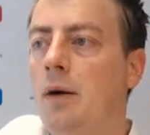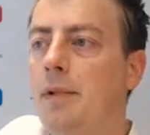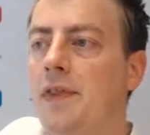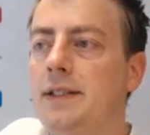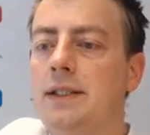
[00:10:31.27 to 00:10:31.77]

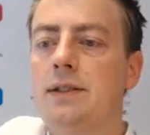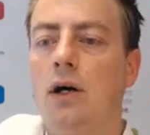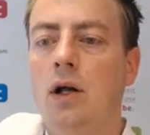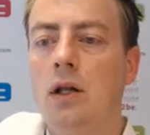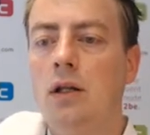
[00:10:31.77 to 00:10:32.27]
But this is
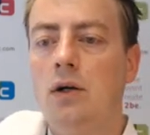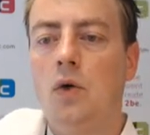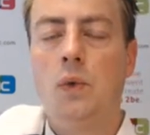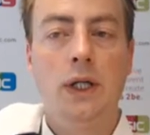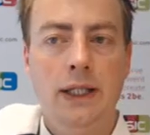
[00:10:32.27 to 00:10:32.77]
all
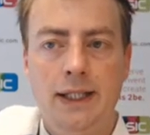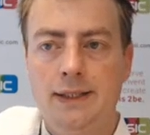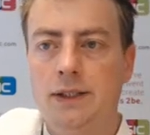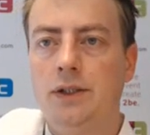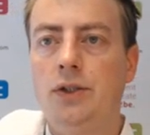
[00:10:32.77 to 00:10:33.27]
really
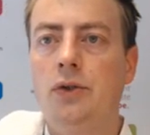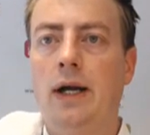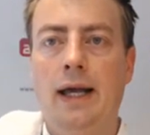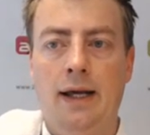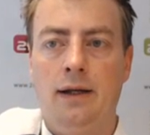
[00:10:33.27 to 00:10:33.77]
easy to do,
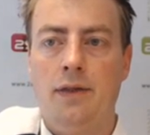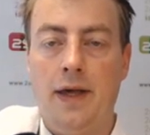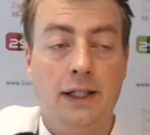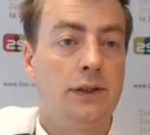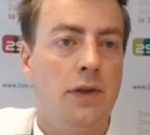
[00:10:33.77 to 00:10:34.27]
and
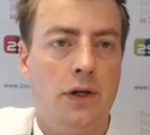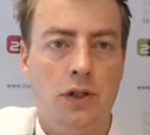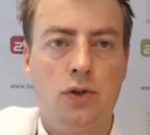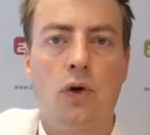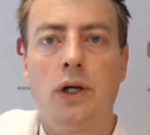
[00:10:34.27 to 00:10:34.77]
thanks to the
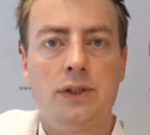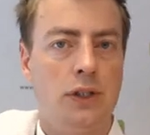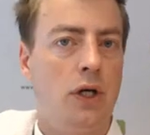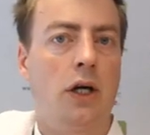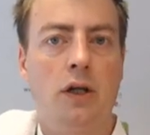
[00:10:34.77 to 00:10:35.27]
tutorials
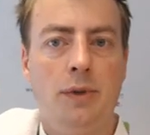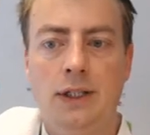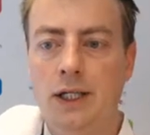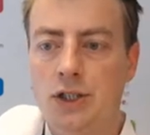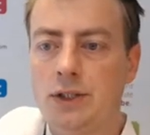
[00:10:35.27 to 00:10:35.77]
and
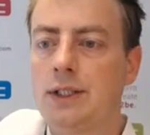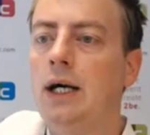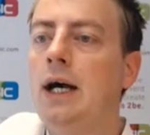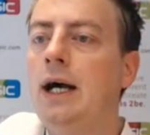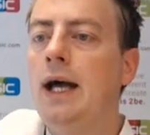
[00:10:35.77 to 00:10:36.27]
documentations
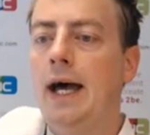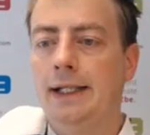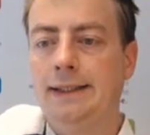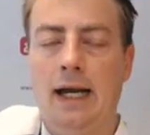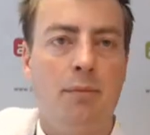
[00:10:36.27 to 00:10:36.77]
and
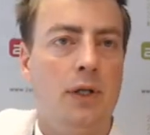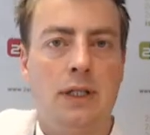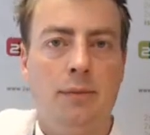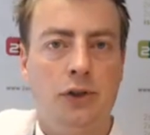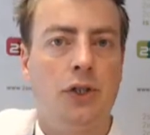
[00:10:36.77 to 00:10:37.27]
examples,
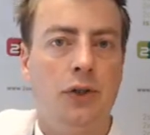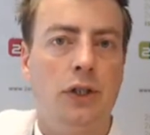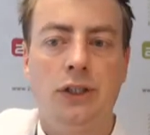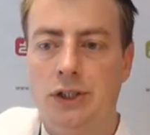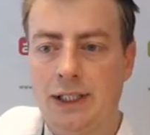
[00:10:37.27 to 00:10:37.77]
I'm sure you
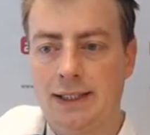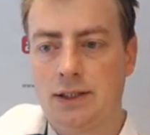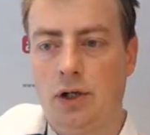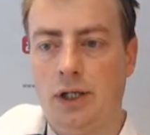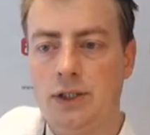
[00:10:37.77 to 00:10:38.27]
can just get
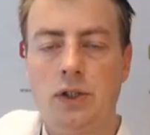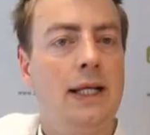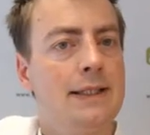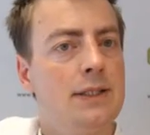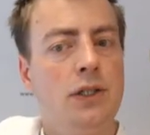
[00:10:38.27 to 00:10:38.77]
started. So
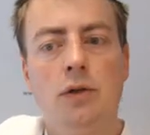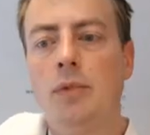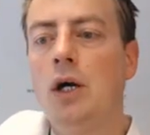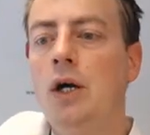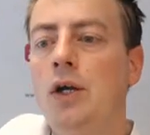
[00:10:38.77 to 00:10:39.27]
let's assume
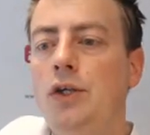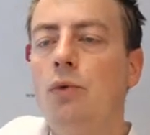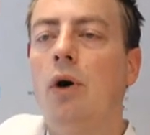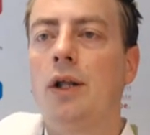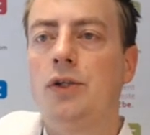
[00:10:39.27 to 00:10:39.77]
you
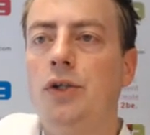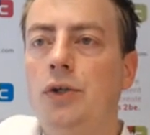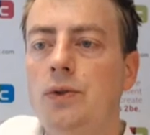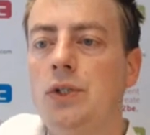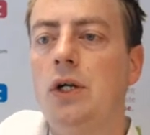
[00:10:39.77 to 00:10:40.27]
wanted to
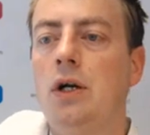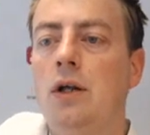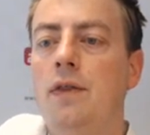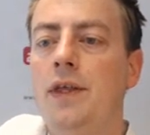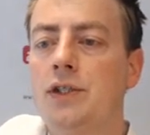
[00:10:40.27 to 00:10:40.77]
use
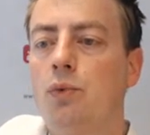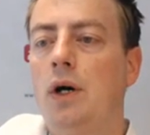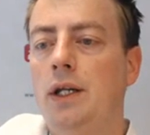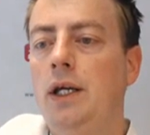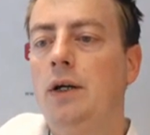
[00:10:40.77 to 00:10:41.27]
this
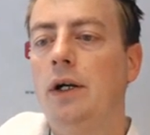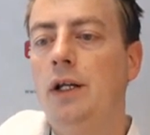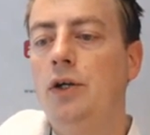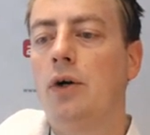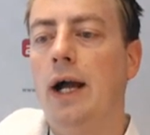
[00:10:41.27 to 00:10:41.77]
one here
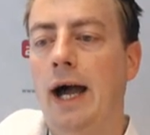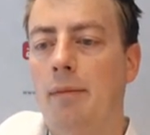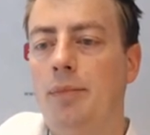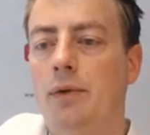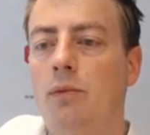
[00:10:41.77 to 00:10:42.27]
in your
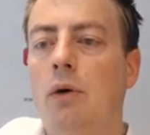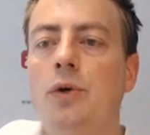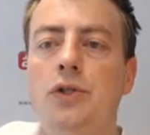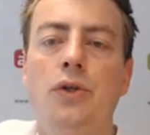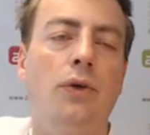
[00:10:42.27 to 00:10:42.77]
app. What
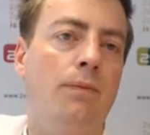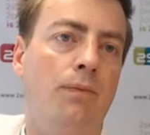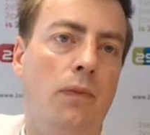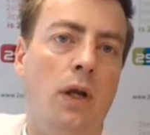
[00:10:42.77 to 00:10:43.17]
would you do?